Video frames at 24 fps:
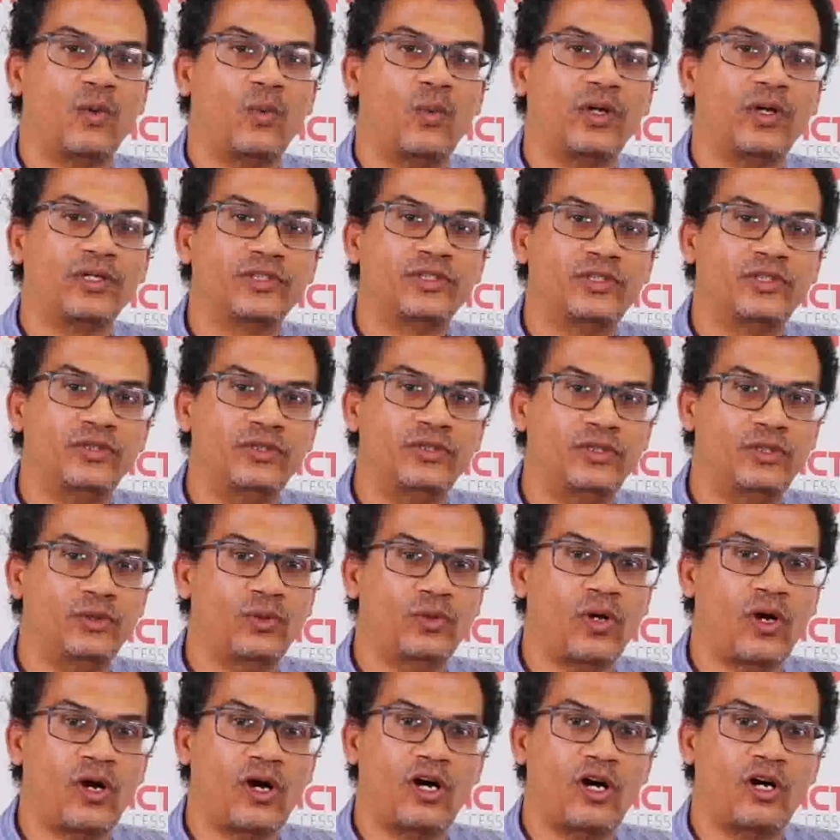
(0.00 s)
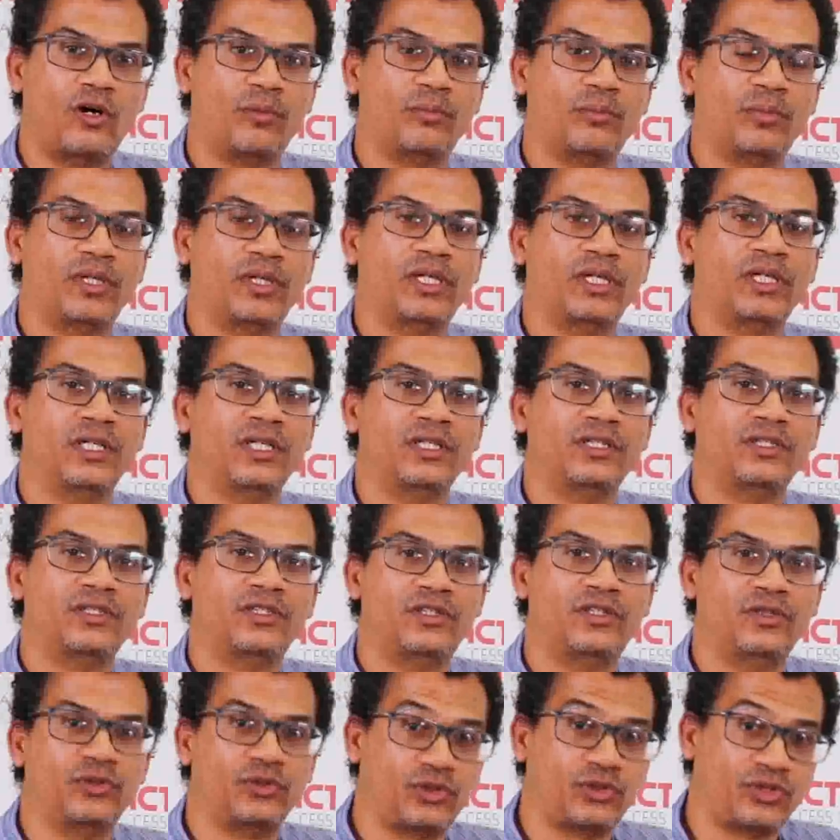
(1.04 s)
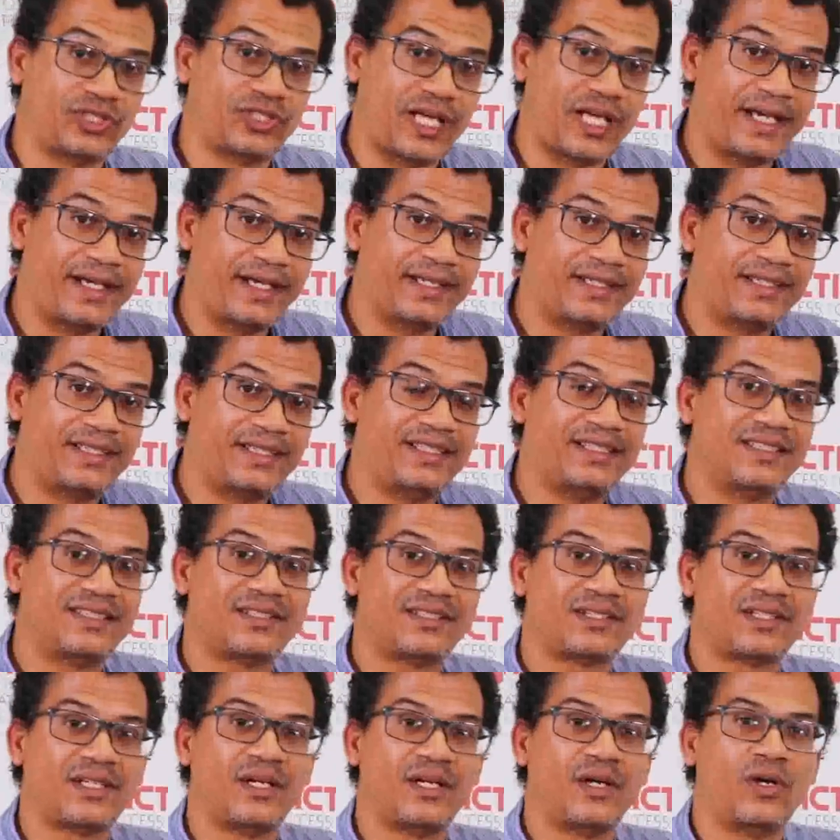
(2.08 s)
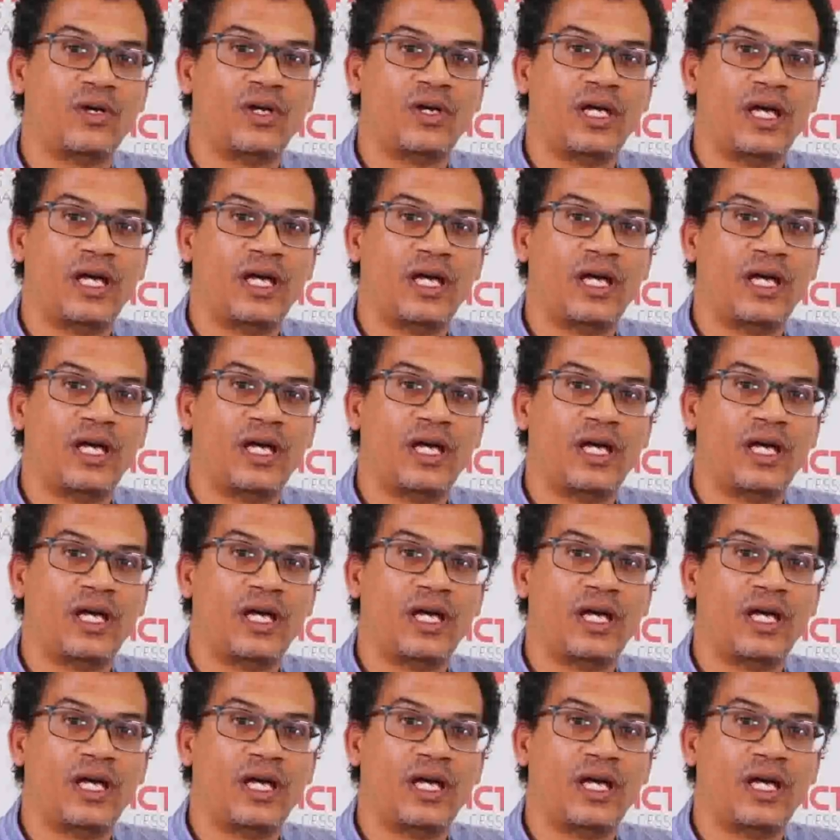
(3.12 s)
want to do harm to societies